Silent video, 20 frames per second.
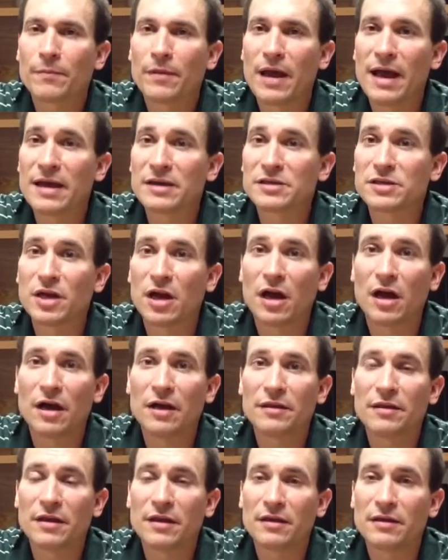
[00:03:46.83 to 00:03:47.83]
Ask
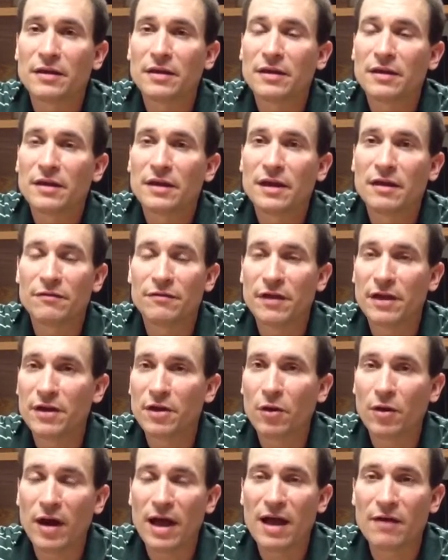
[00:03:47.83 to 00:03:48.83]
God that if they
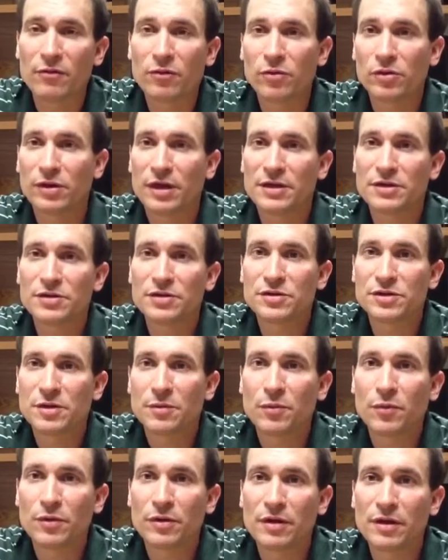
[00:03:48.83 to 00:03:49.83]
don't have a
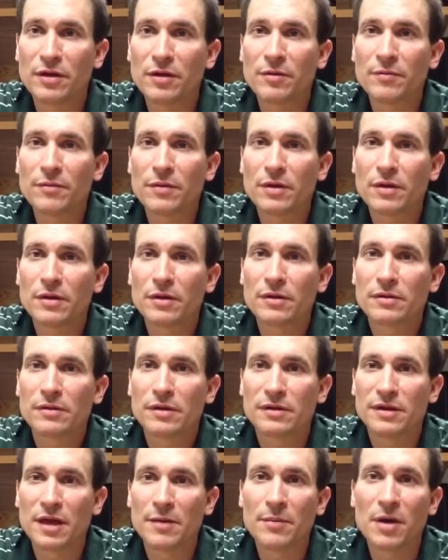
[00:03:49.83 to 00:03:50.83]
relationship with Him,
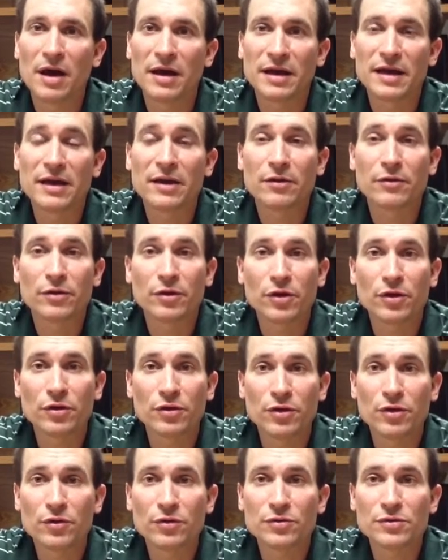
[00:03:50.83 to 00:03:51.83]
that they might hear the good
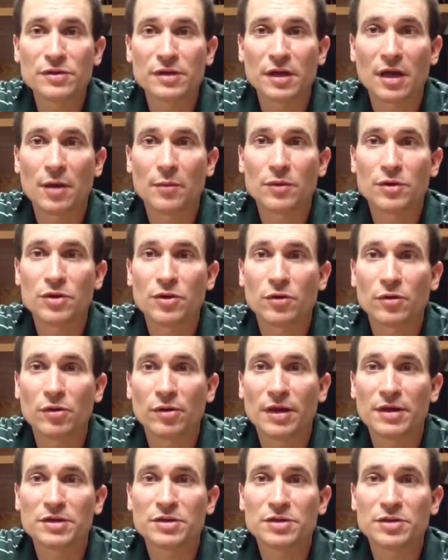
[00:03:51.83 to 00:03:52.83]
news and come into a
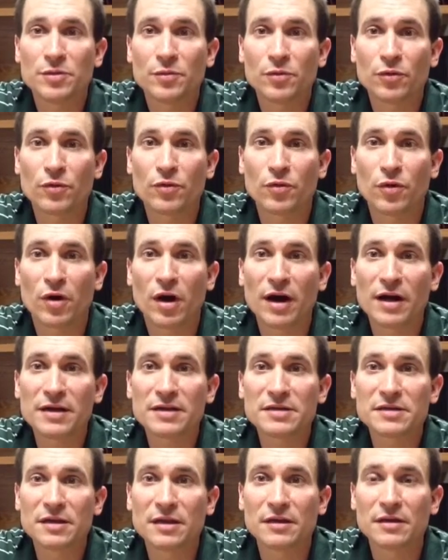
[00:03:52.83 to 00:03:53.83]
relationship with
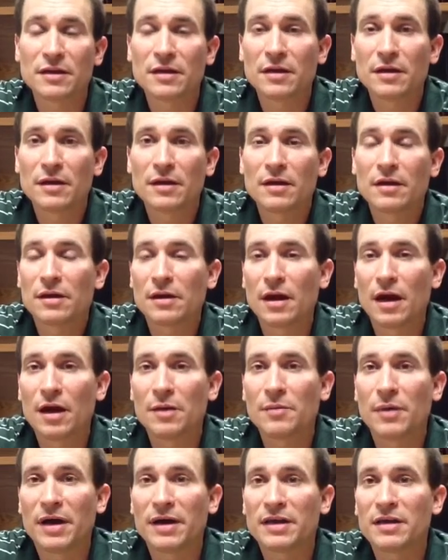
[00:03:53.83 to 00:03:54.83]
Christ, that God
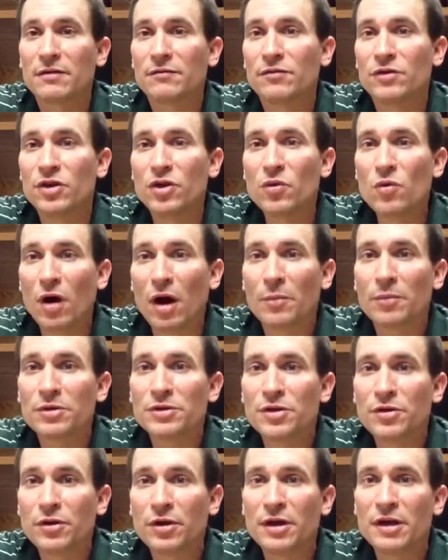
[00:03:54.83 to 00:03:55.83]
might give you
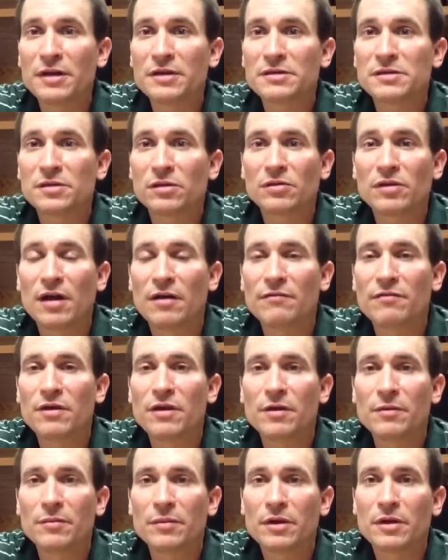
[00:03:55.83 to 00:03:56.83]
opportunities to love
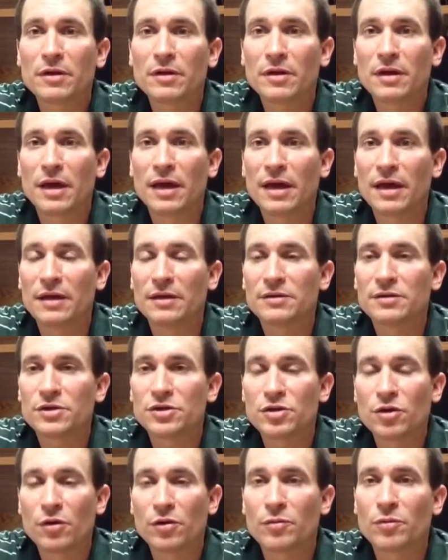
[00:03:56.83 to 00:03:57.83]
them and to
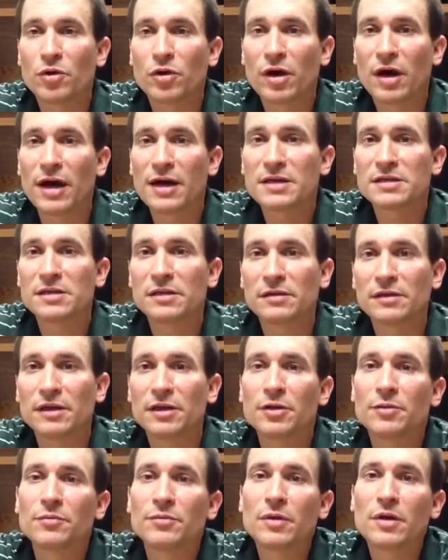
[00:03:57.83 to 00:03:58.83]
show them Christ and lead
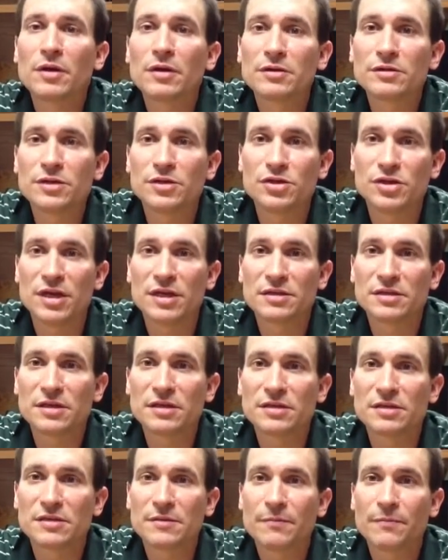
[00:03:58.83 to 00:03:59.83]
them to
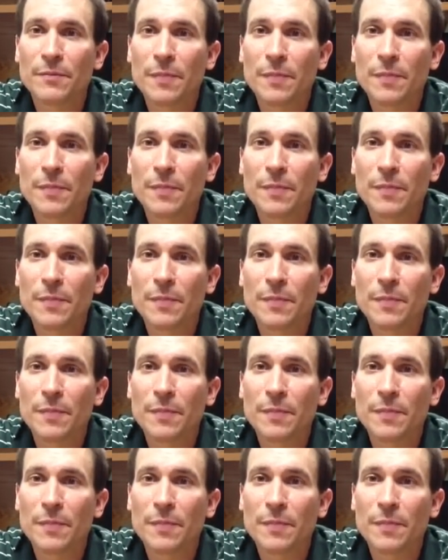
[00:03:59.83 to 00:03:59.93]
Jesus.